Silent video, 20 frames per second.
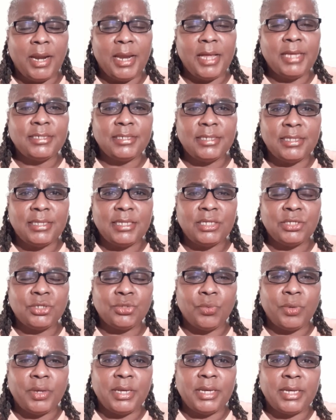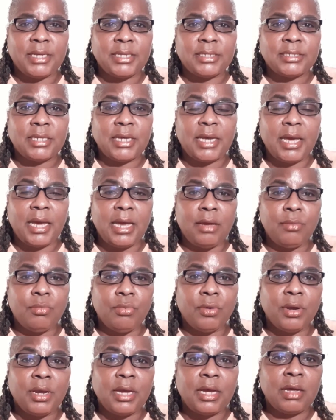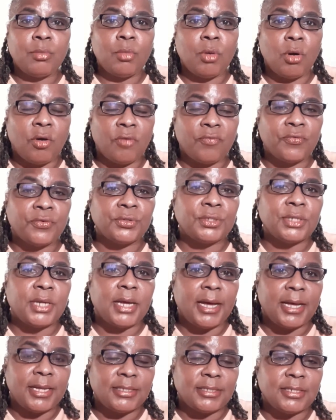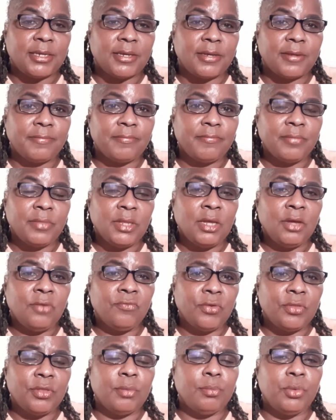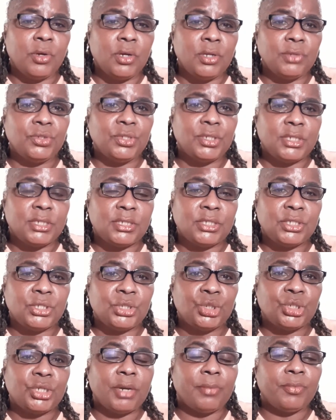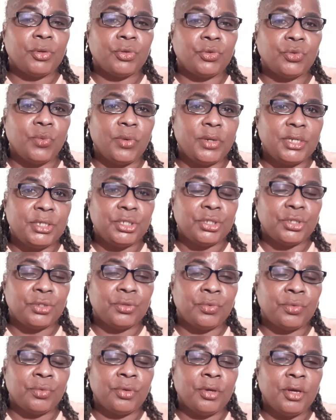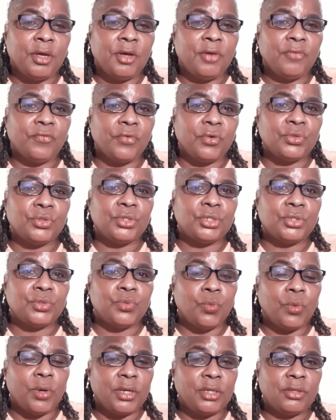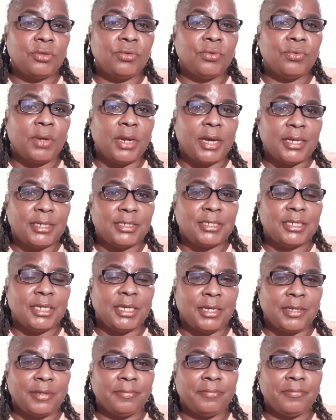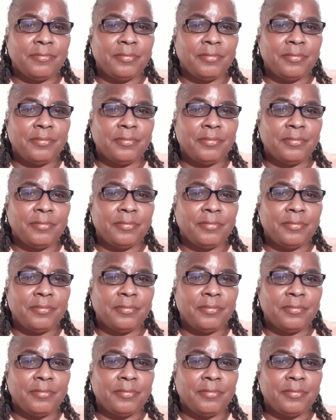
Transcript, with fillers: lesson this week is Abraham offers Isaac from the book of Genesis chapter 22 verses 1 through 19.